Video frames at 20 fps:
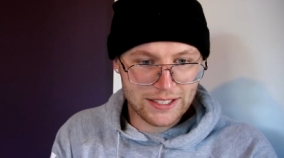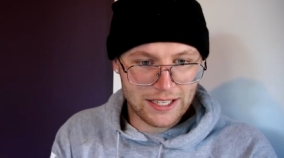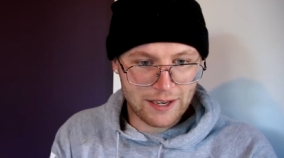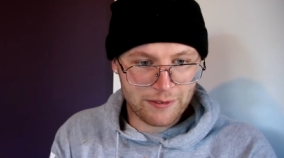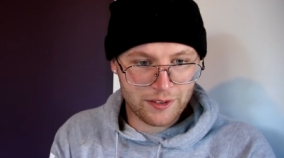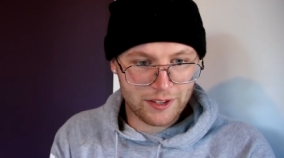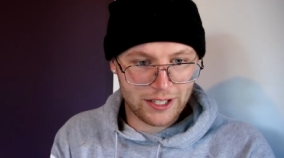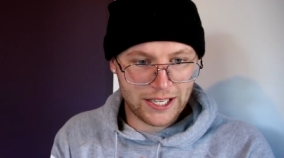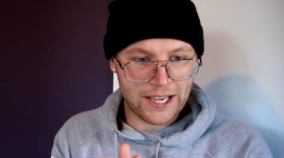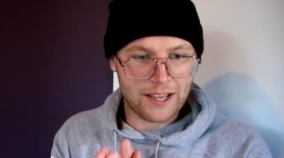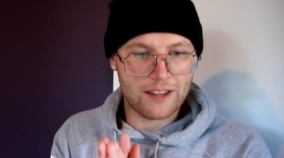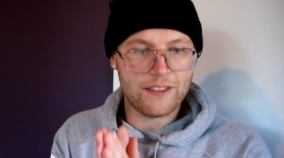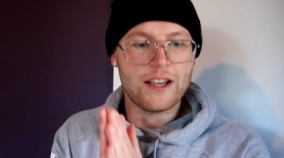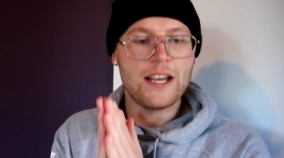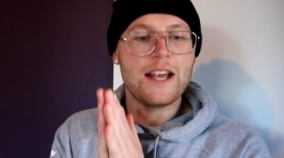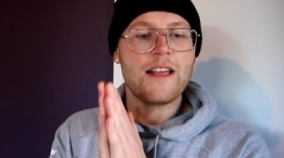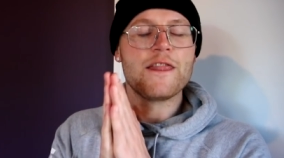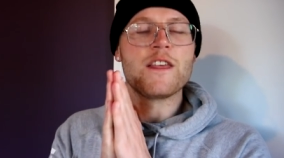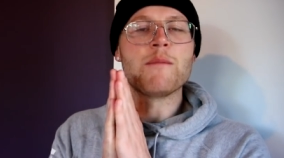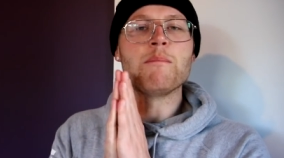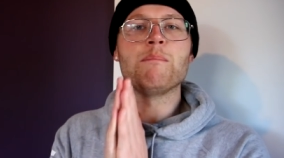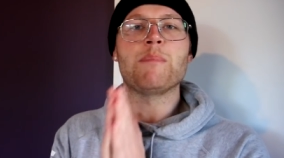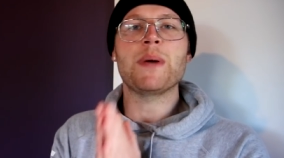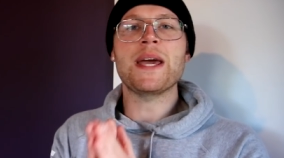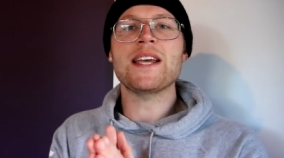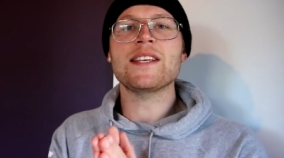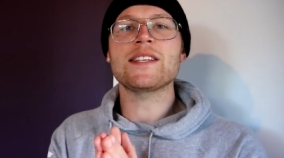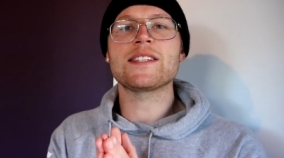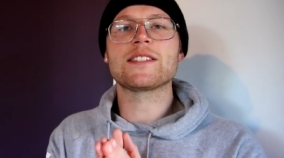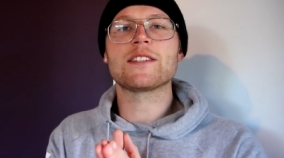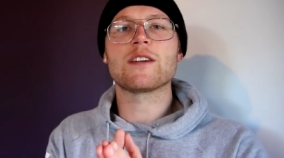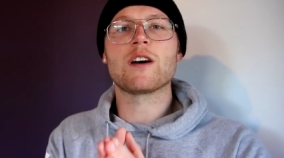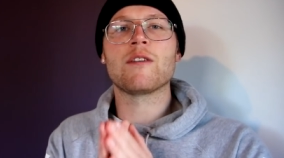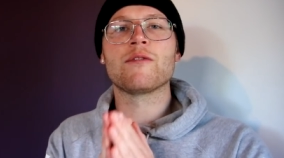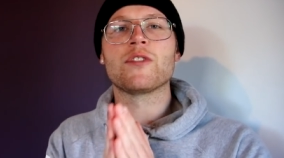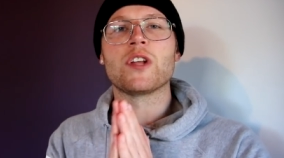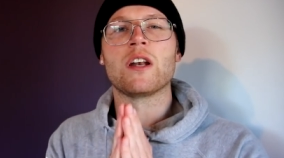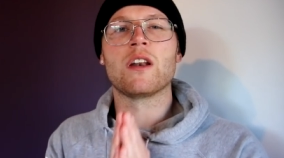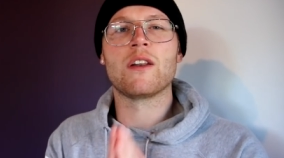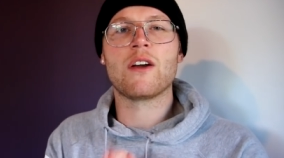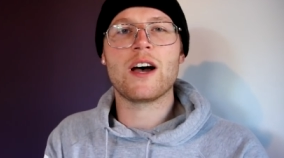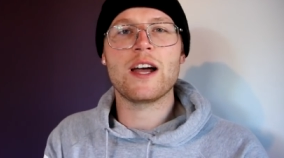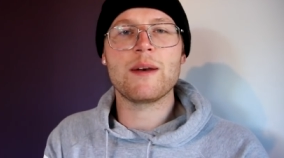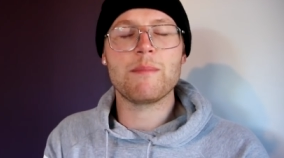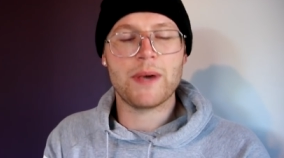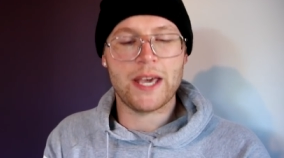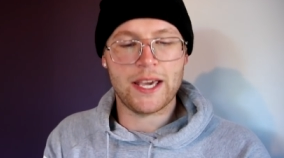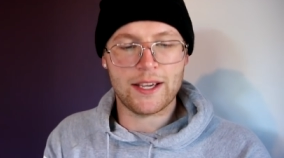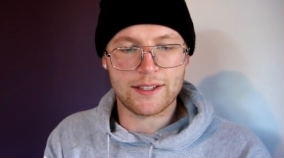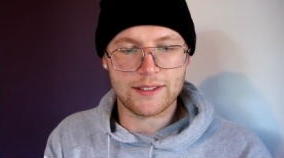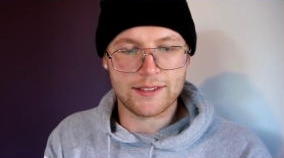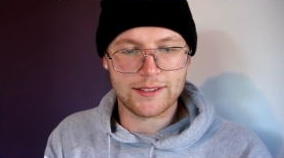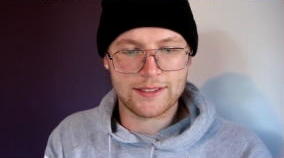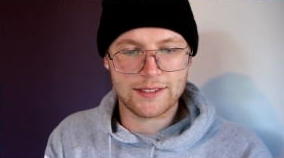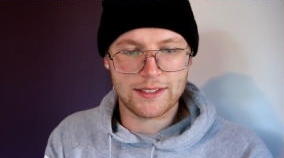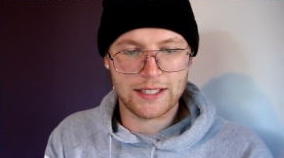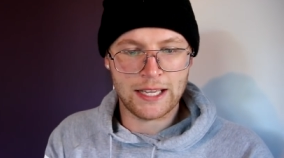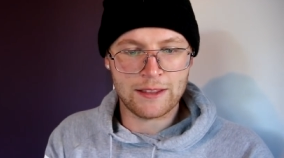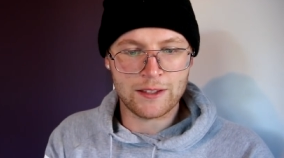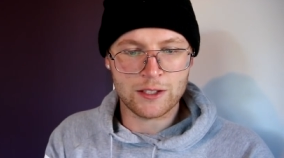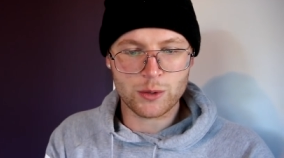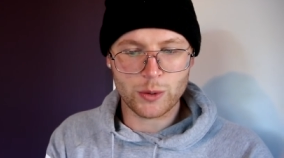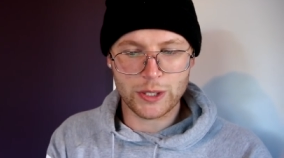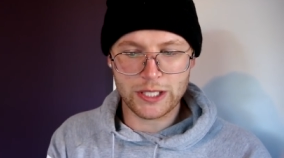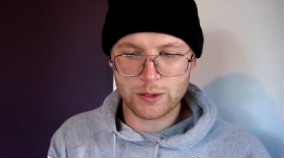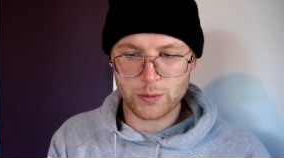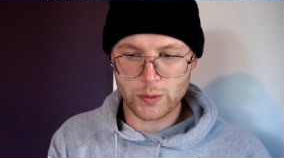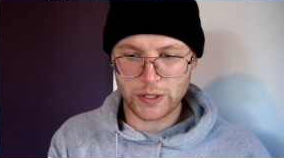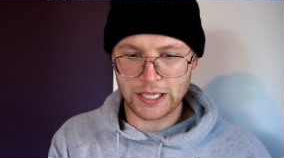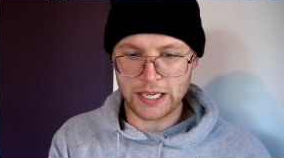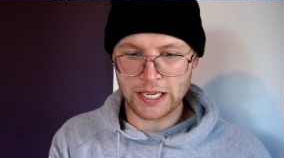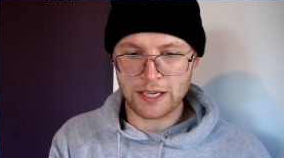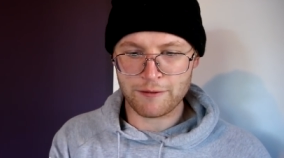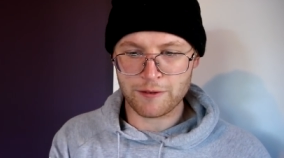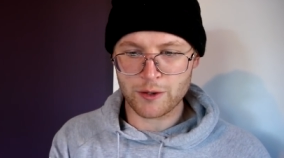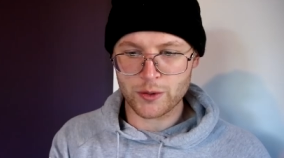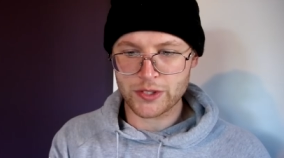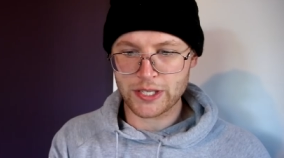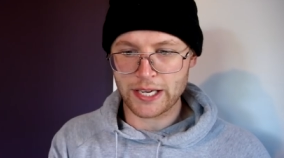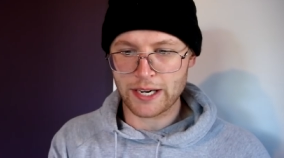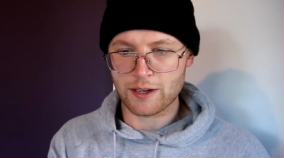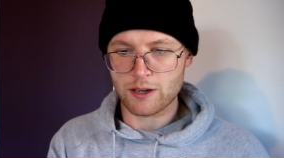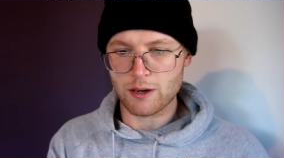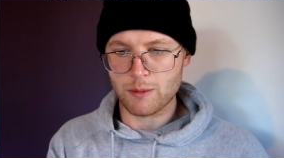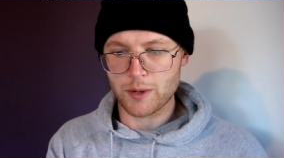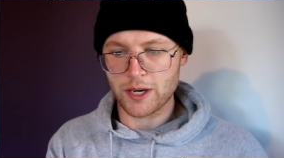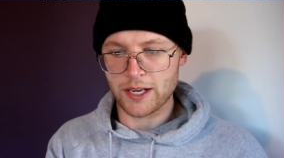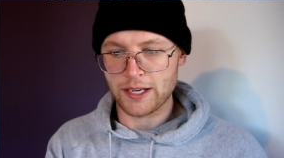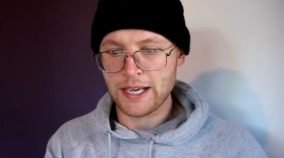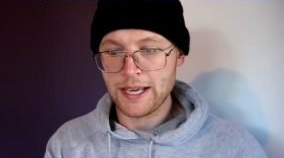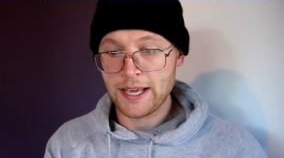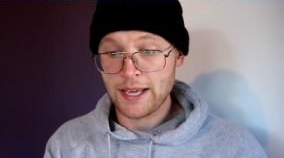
enough of that. The best of the linebackers at the twenty twenty N F L Scouting Combine.